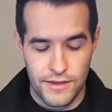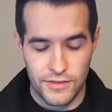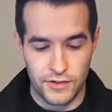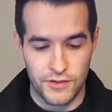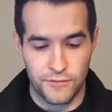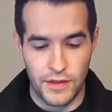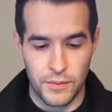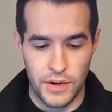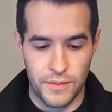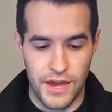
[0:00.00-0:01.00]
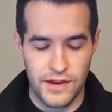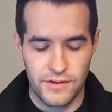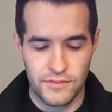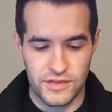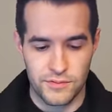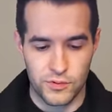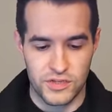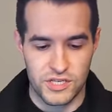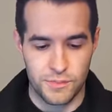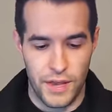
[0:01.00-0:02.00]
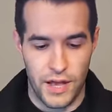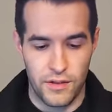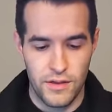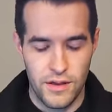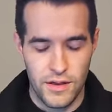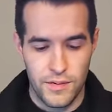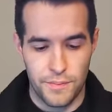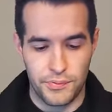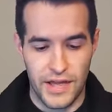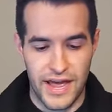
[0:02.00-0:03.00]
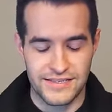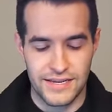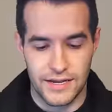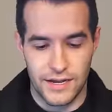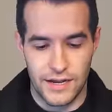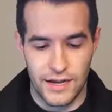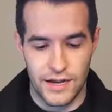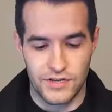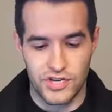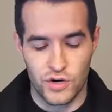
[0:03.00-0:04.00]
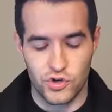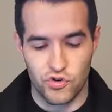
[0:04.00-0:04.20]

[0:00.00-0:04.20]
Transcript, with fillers: There's the Flame Wing Man, some sort of spell, blasting uh, Dr.